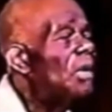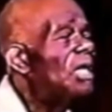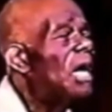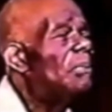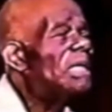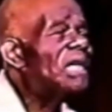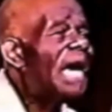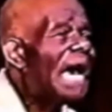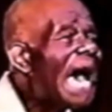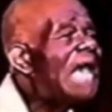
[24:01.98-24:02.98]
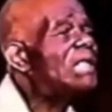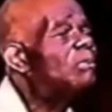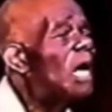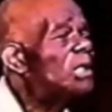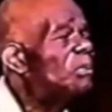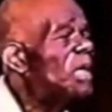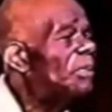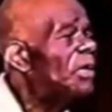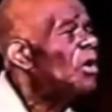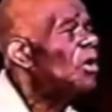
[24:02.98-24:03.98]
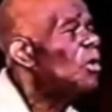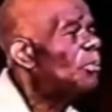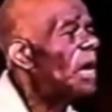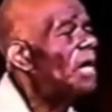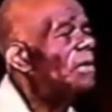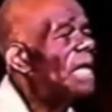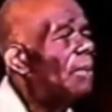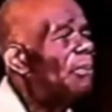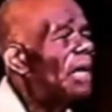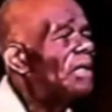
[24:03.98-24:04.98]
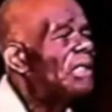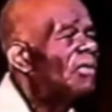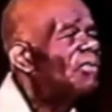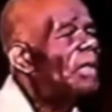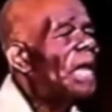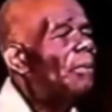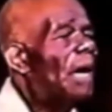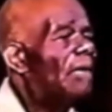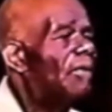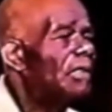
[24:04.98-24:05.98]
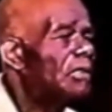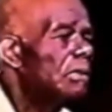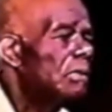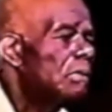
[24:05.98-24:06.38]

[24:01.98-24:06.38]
among a bunch of icebox people who prey on their brothers for their breakfast.